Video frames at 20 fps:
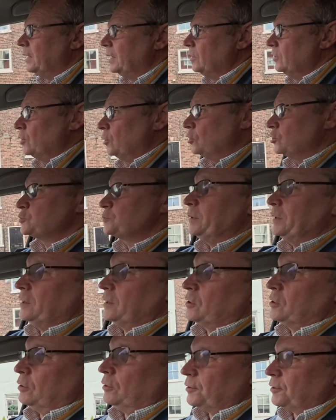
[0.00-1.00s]
The hospital
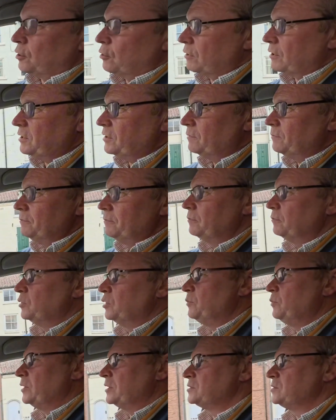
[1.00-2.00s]
of God at Greatham, we
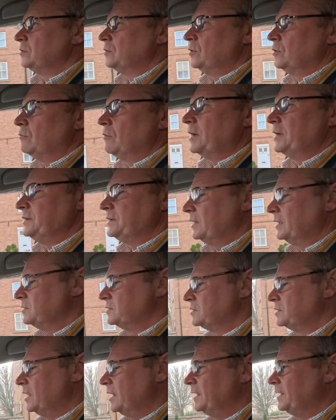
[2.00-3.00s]
pass on the right hand
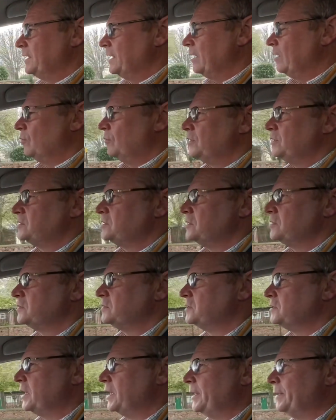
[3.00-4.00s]
side now. This is